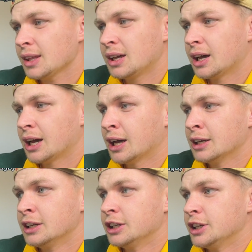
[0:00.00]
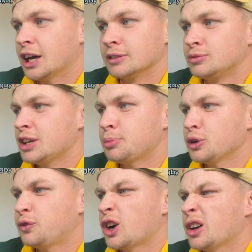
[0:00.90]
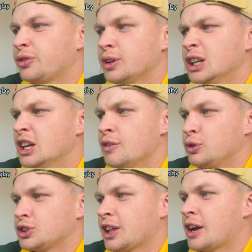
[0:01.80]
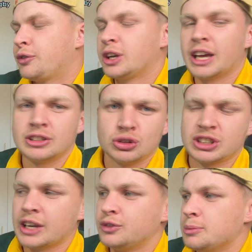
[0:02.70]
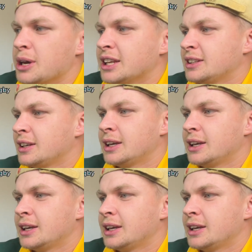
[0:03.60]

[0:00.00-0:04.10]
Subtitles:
10.5 for South Africa as your safety bet.